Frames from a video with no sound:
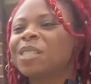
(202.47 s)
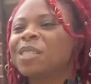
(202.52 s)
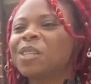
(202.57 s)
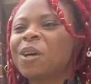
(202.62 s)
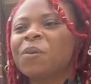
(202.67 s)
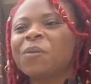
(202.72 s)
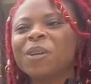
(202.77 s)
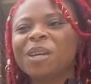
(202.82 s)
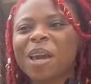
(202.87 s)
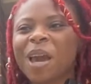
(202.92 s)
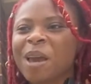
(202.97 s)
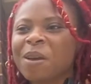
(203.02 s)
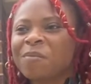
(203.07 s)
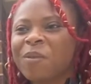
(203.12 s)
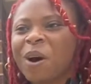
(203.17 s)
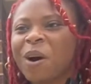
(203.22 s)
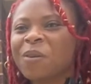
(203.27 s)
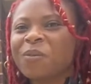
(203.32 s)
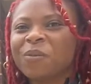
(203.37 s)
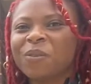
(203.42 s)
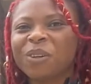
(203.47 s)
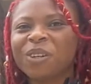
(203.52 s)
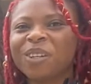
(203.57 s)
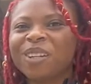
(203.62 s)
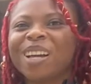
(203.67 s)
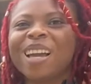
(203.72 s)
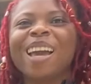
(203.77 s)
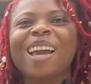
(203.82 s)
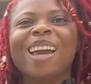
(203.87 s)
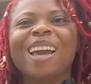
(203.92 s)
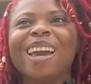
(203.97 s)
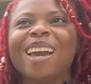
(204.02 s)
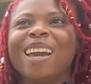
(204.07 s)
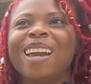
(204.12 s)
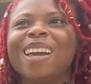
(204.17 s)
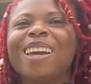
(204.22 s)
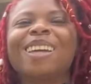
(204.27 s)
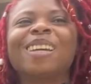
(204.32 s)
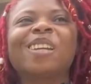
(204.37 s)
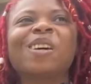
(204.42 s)
So we came over
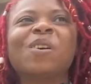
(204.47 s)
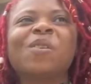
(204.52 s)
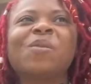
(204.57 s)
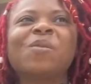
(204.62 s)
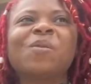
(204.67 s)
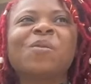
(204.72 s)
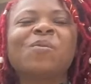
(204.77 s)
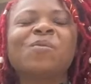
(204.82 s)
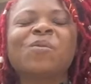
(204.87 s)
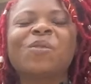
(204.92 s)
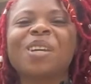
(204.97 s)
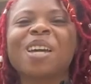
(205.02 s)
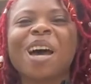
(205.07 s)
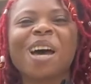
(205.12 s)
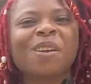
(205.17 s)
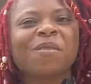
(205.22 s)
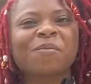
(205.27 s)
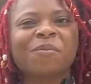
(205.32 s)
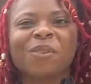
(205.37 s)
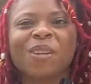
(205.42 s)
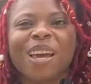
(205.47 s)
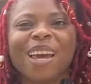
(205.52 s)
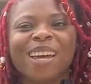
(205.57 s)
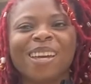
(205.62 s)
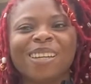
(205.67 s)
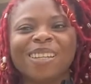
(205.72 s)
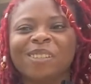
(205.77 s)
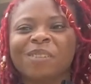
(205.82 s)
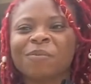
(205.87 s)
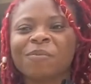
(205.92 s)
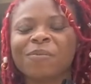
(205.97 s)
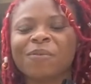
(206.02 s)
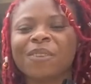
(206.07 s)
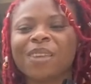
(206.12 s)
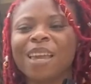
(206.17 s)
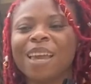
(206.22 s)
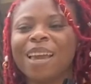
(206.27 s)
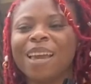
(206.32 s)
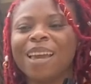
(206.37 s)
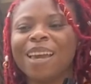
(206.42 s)
and um, we got a plate
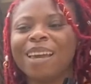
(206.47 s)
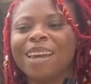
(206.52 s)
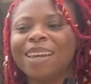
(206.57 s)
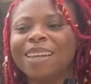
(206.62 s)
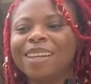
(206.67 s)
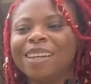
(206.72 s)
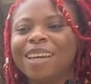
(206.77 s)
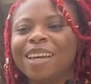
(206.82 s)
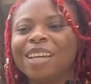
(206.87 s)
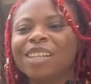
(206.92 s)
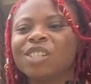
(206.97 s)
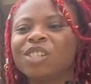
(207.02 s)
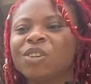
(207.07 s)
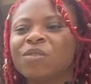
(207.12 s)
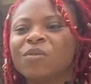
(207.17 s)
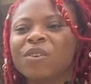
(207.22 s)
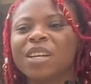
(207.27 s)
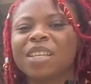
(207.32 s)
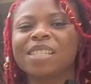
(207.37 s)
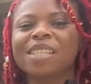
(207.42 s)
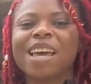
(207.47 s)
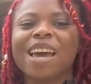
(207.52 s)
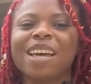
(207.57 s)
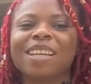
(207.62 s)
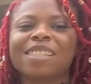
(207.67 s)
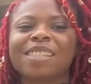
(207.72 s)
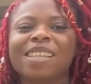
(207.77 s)
and each of us, as